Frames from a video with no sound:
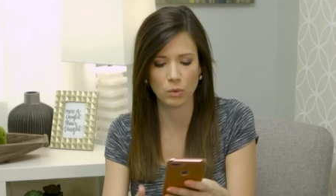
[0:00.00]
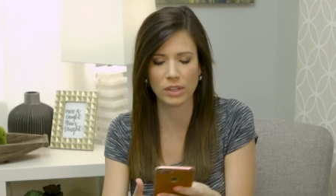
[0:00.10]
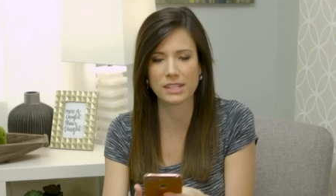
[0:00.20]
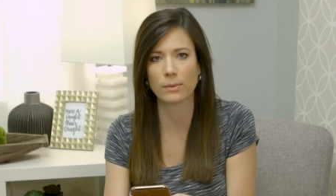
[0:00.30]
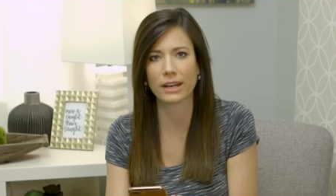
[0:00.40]
Well,
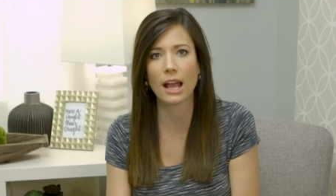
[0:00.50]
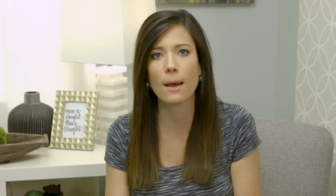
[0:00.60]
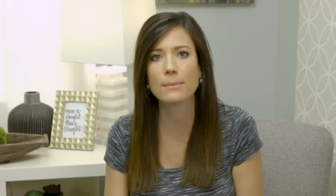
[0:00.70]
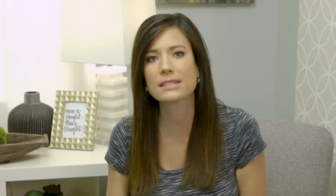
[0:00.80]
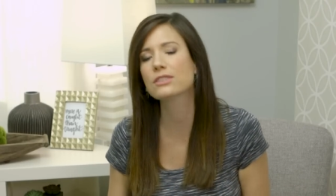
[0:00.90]
listen, when it
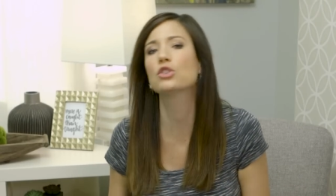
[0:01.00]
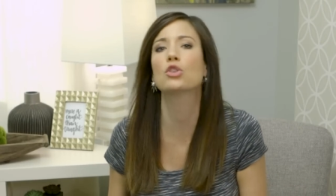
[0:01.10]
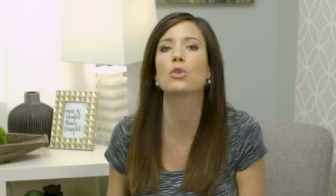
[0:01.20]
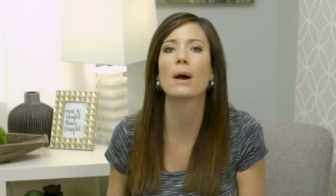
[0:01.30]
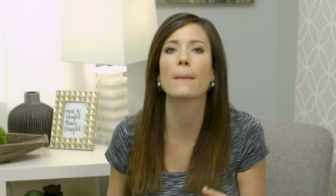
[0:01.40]
comes
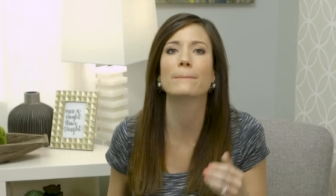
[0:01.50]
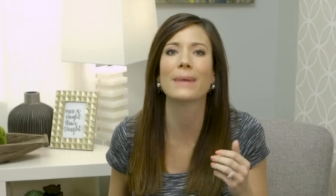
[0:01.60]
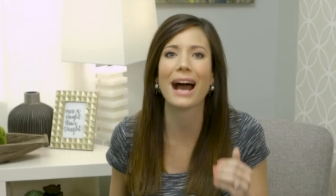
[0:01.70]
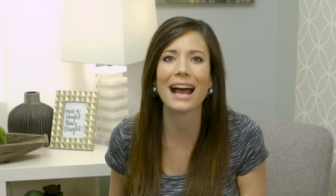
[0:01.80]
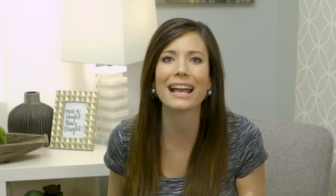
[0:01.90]
to
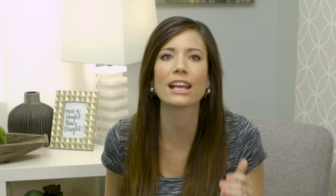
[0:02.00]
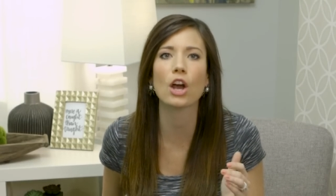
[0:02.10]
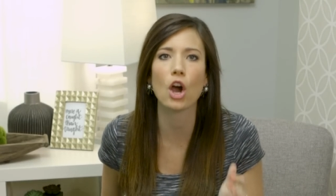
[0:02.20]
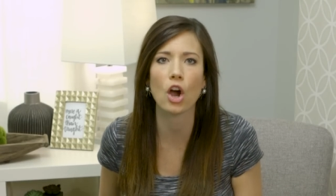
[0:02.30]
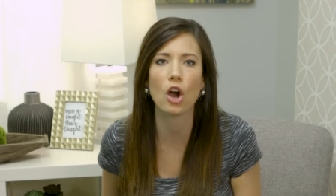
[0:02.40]
buying
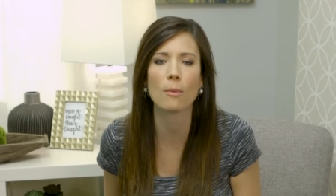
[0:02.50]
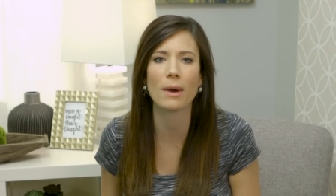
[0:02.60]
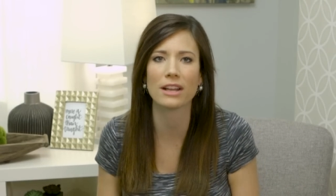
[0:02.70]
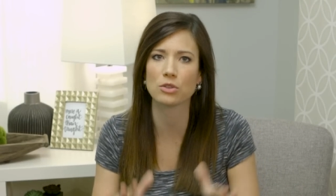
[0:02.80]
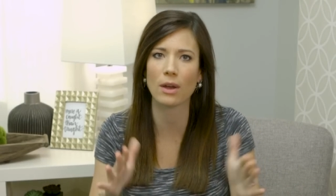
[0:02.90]
a
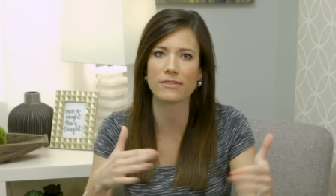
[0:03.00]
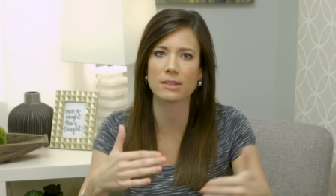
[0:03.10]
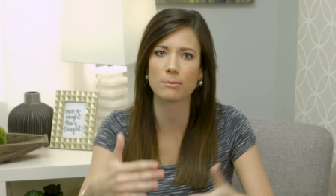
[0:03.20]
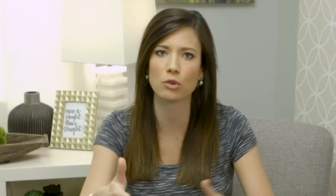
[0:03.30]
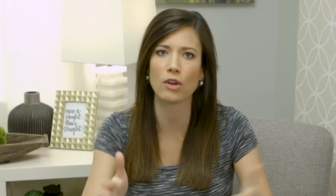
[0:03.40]
home, I do have
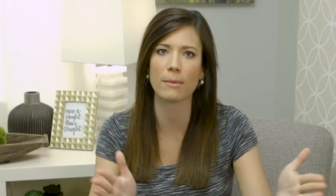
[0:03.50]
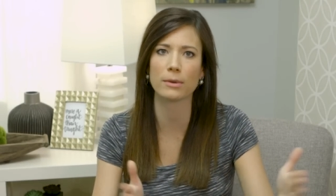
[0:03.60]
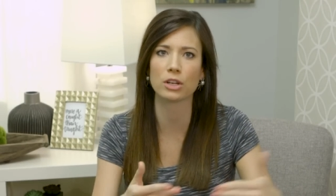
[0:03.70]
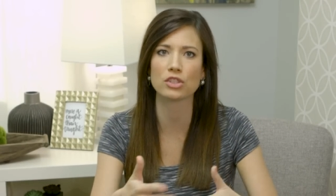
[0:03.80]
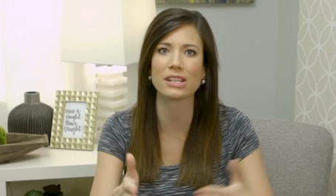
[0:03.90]
some
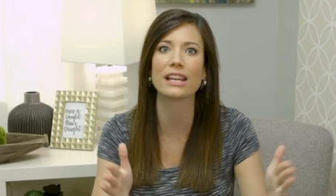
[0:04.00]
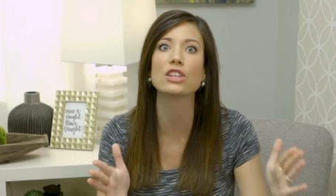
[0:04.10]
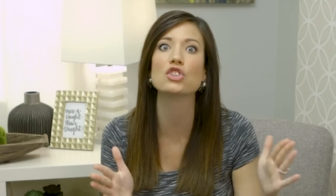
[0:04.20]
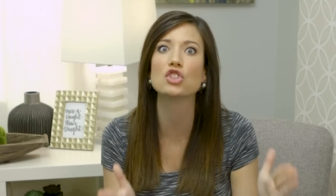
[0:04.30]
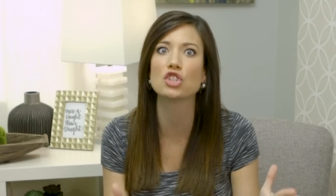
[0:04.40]
parameters
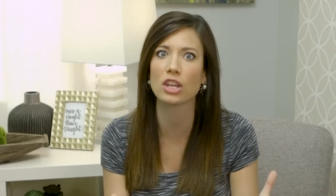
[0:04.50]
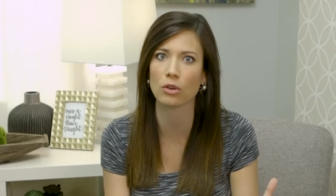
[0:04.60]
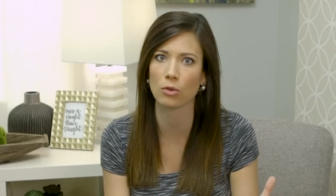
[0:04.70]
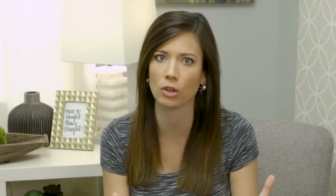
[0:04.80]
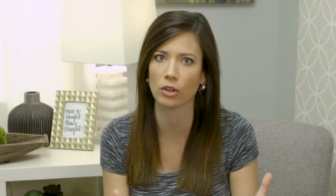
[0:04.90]
in
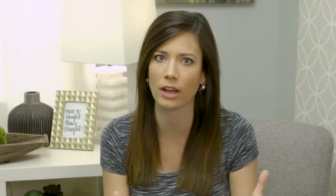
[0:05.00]
general,